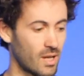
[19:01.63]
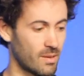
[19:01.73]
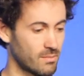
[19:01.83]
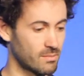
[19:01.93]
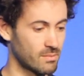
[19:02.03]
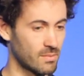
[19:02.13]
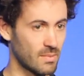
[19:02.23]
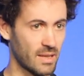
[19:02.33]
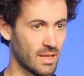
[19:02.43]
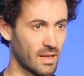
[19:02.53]
Um,
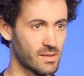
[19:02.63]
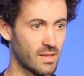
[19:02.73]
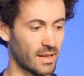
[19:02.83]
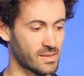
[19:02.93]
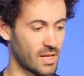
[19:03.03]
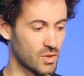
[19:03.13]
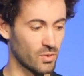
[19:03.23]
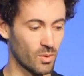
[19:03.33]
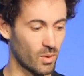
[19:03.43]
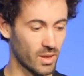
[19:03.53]
I think it's the next session
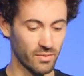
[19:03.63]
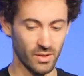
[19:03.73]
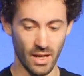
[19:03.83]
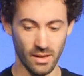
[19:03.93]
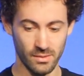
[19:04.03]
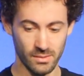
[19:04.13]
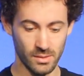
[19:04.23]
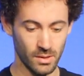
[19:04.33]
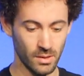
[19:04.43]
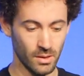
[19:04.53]
or the one after that.
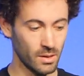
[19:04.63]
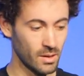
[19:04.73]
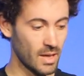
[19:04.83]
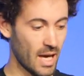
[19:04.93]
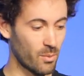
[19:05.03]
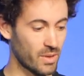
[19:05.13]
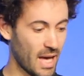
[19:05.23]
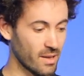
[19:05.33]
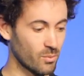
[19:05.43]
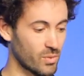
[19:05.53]
And with
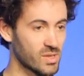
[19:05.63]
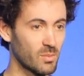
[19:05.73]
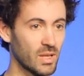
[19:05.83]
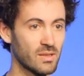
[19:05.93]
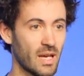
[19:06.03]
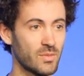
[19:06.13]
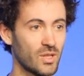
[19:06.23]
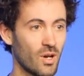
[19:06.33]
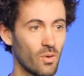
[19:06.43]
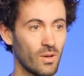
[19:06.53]
that, with some little time to
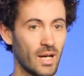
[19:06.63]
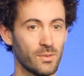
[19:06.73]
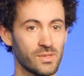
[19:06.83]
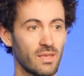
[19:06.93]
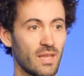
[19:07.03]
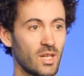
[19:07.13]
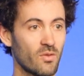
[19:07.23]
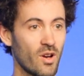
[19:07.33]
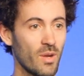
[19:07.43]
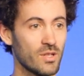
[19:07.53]
go, I will say thank you
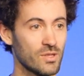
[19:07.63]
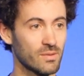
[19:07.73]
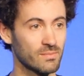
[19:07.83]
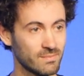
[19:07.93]
very much.